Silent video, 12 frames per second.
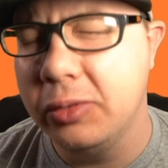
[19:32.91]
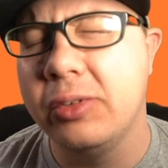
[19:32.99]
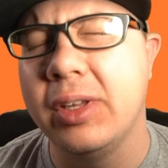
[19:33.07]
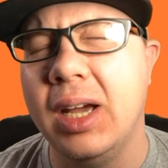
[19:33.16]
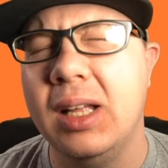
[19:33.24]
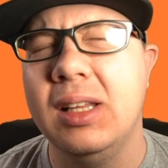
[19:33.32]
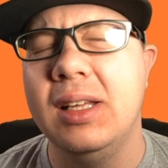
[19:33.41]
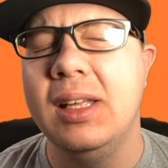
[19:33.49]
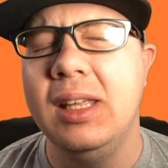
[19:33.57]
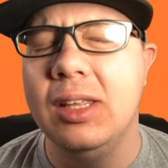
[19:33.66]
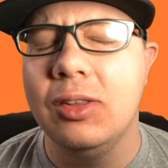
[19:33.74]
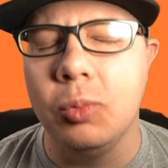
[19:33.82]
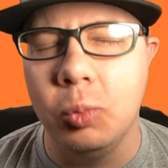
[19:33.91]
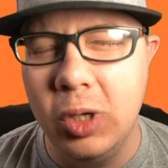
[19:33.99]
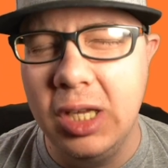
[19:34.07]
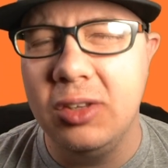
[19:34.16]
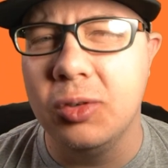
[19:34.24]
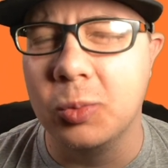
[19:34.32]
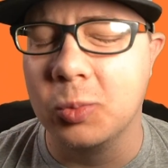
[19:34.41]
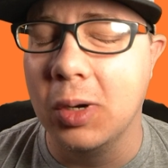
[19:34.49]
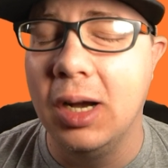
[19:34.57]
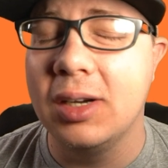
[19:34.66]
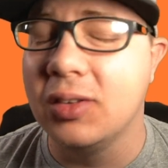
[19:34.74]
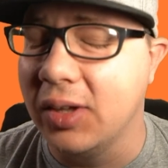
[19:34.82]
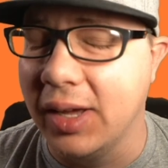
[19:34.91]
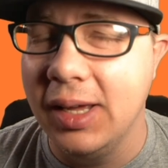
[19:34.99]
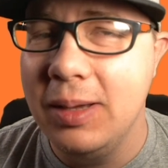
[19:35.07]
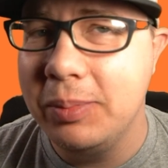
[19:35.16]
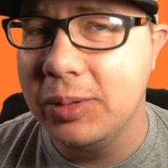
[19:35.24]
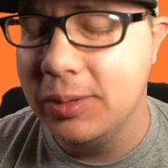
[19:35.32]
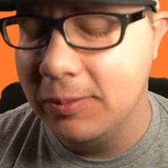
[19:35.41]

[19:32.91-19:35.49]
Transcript: Skyla is weak to rock type,